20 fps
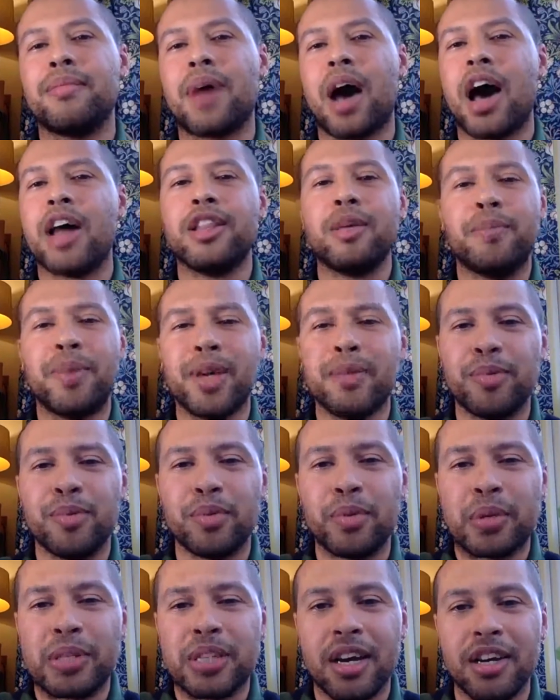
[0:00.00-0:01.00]
other people
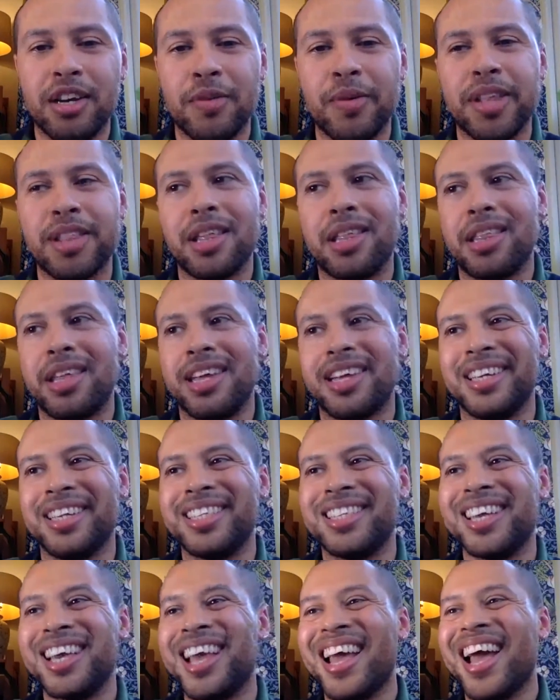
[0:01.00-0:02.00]
will tell you other
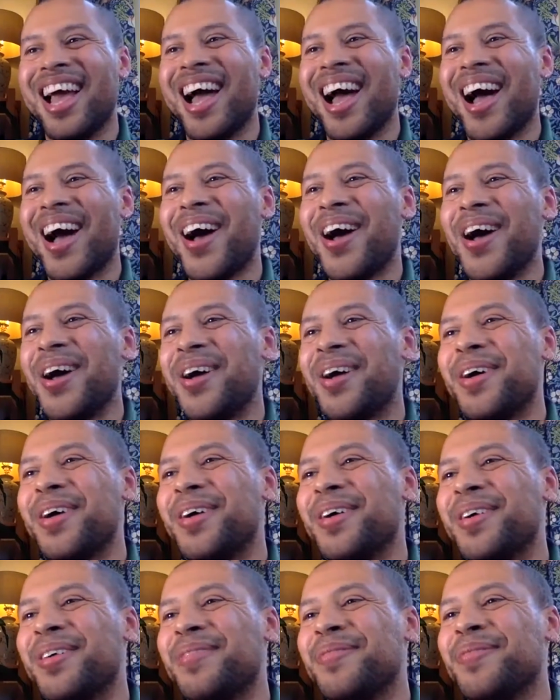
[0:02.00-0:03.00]
things.
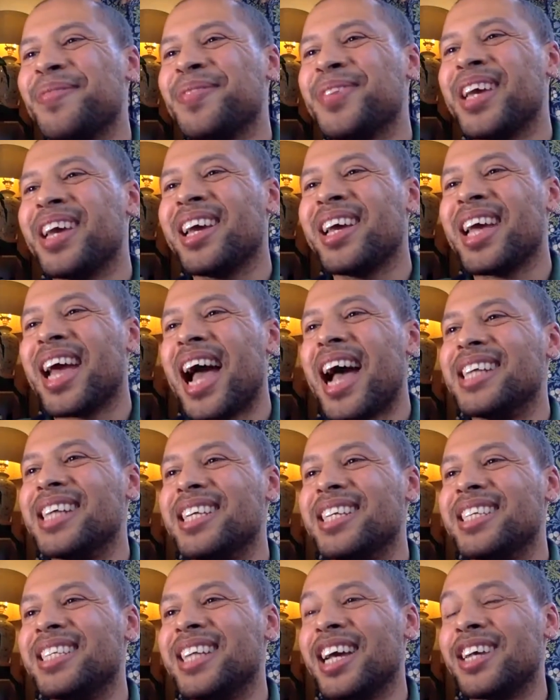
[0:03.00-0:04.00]
As
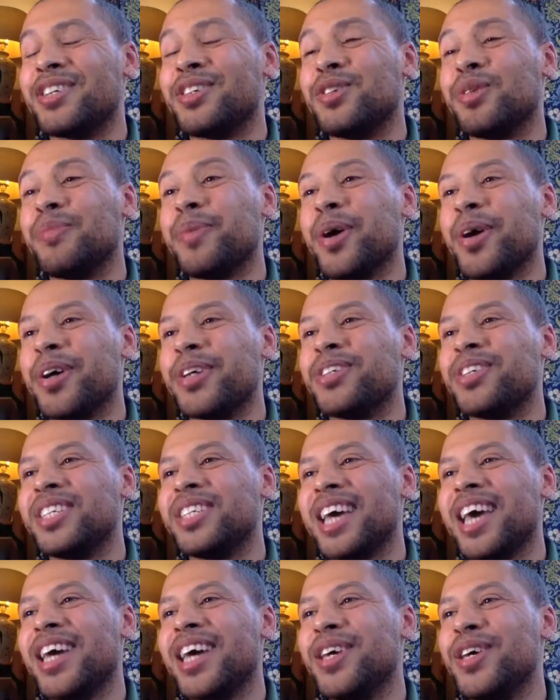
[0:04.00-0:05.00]
it's National Poetry
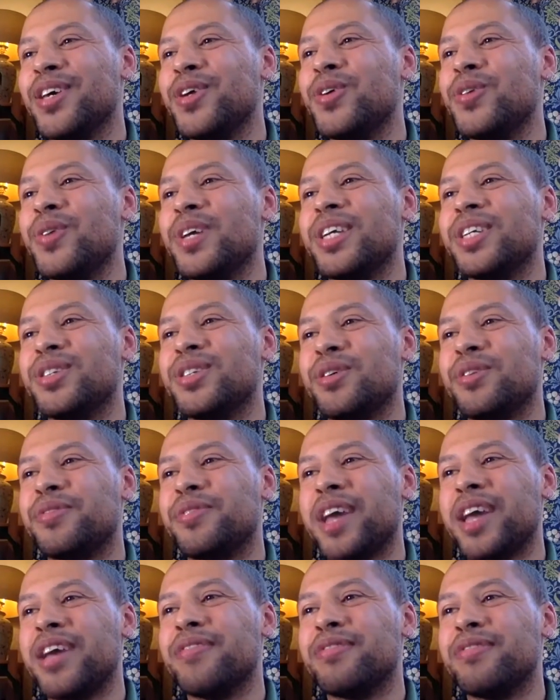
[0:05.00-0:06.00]
Day, who is your
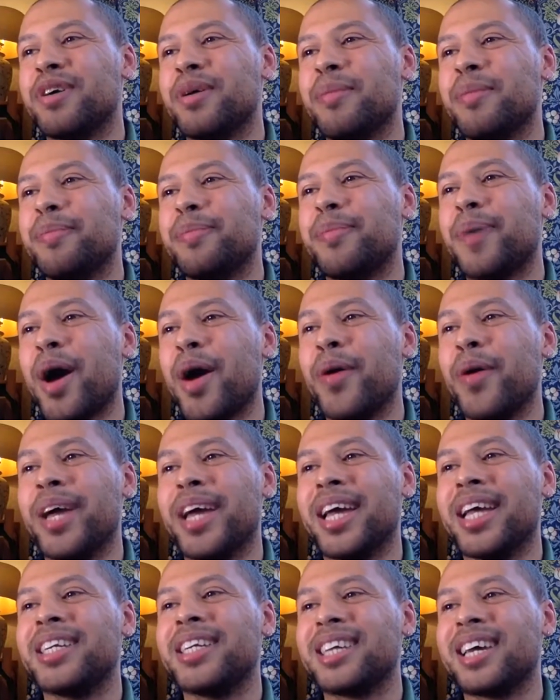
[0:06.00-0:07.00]
favourite
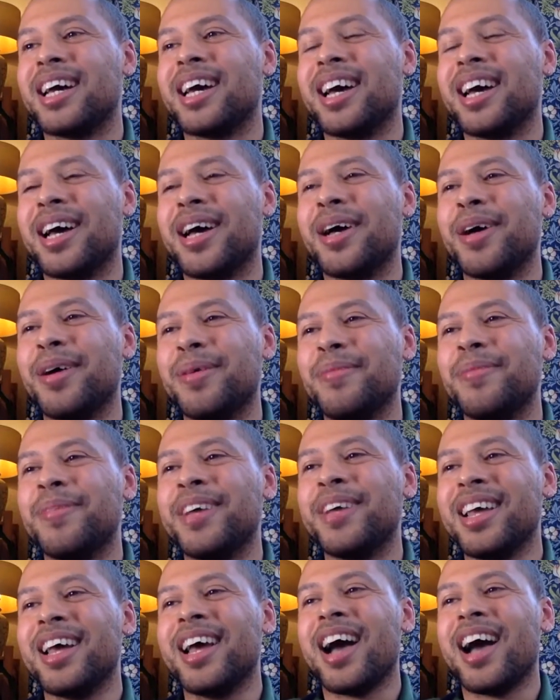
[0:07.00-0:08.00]
poet?
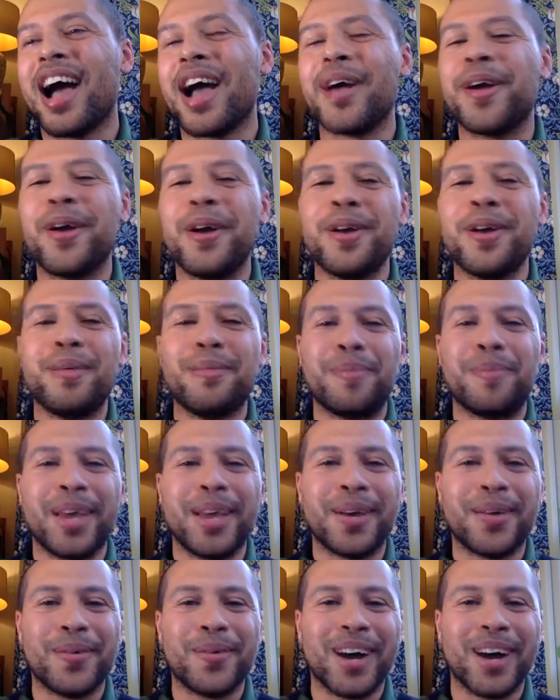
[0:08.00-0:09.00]
I couldn't
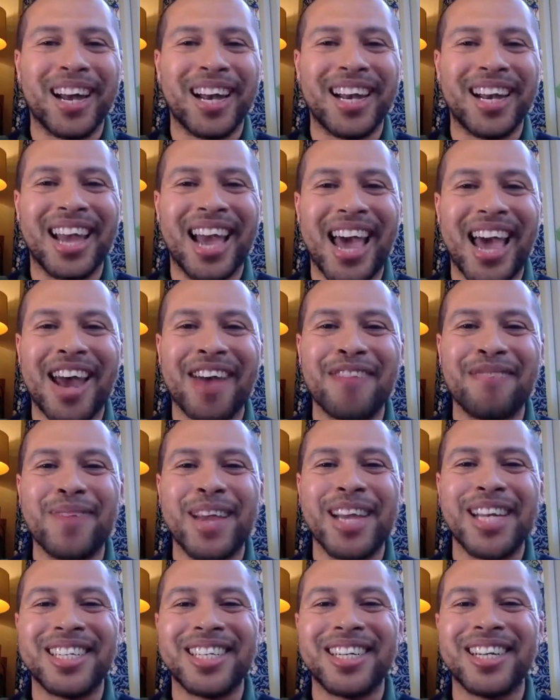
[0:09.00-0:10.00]
pick one, and I've
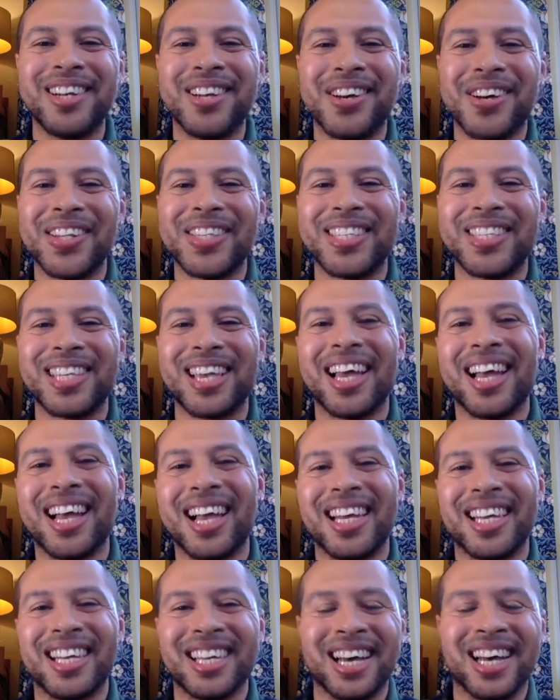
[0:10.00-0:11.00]
mentioned lots
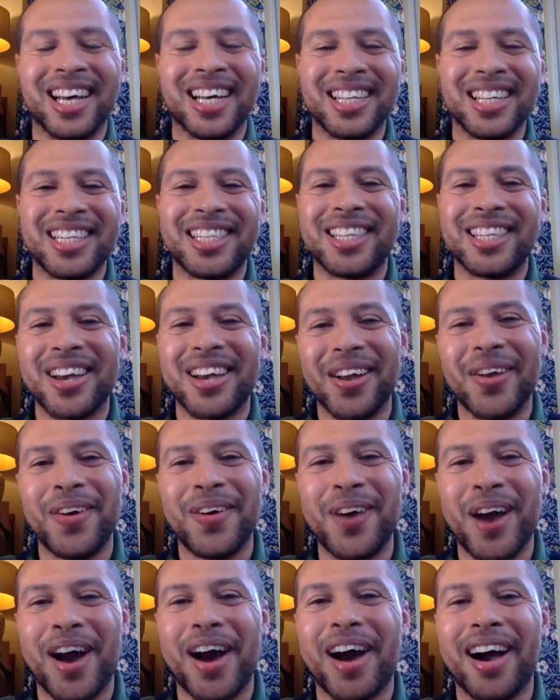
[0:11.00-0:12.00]
earlier, so
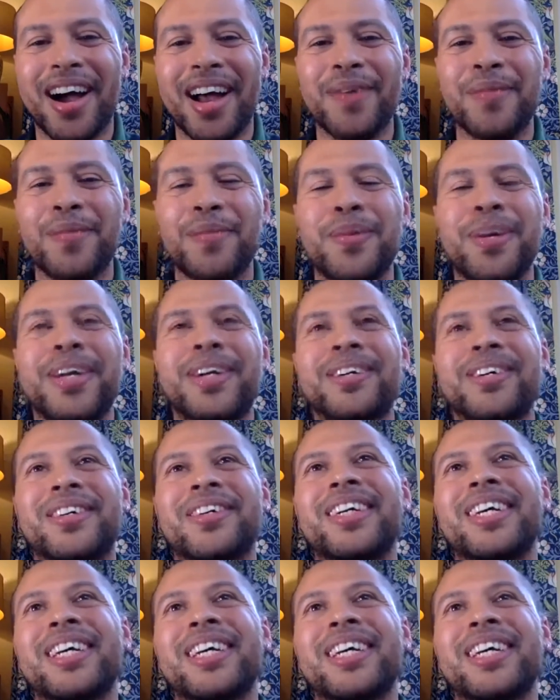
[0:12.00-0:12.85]
I will